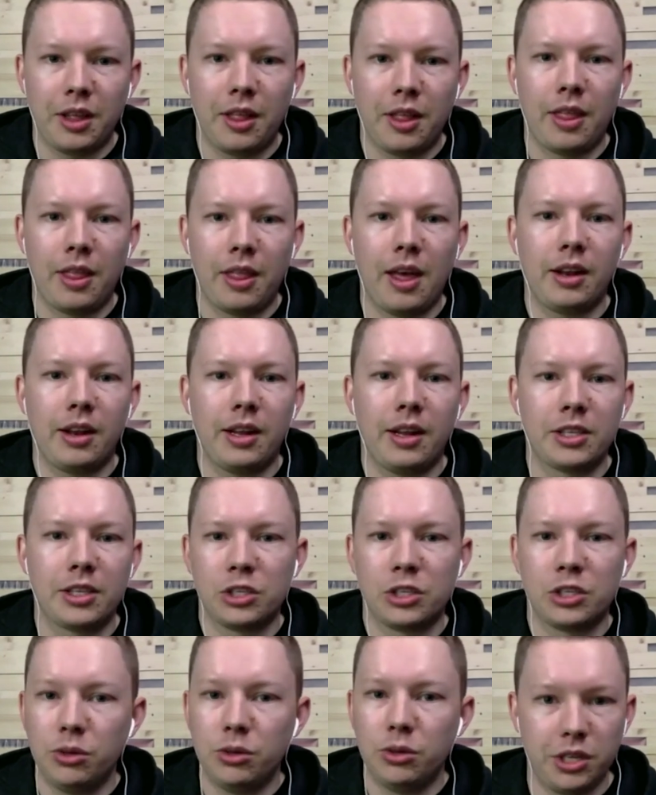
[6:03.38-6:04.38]
that
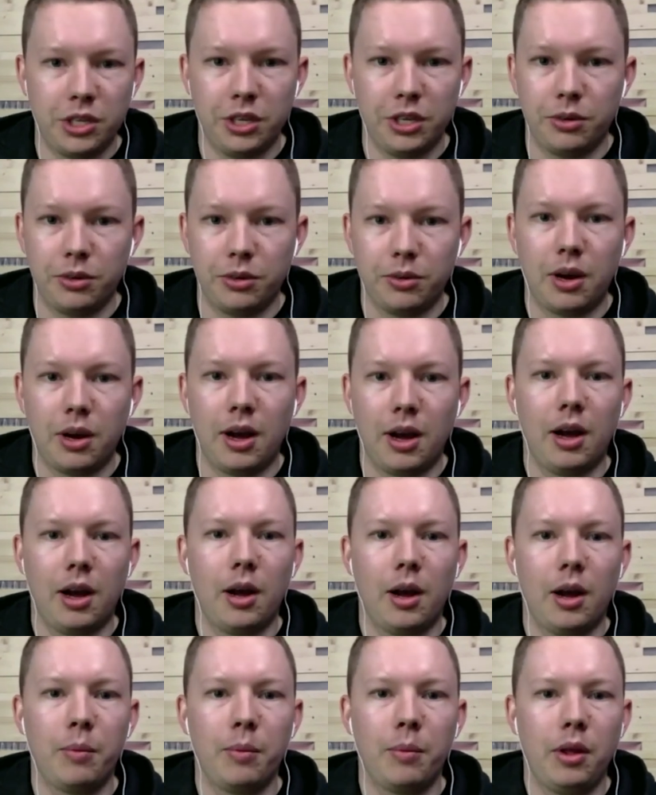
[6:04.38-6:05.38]
is new to you,
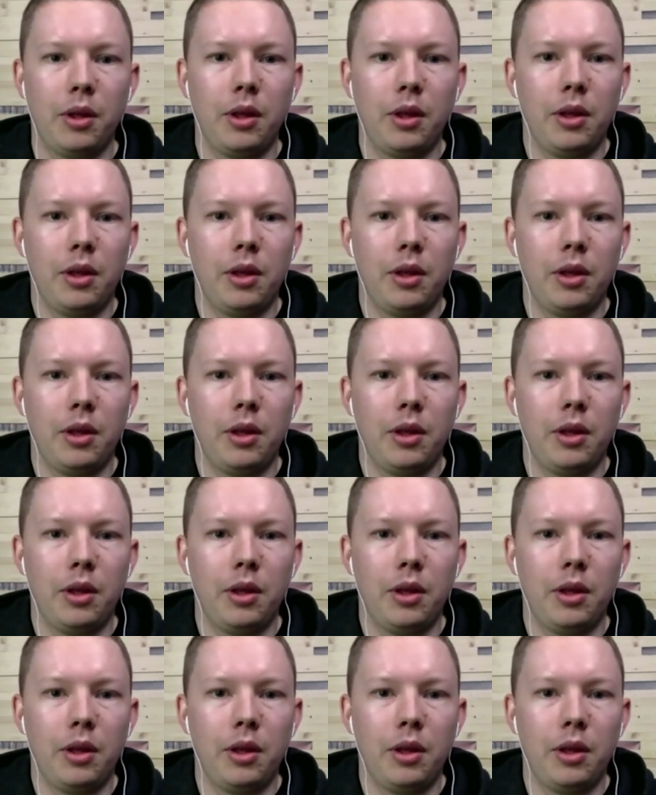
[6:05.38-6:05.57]
um,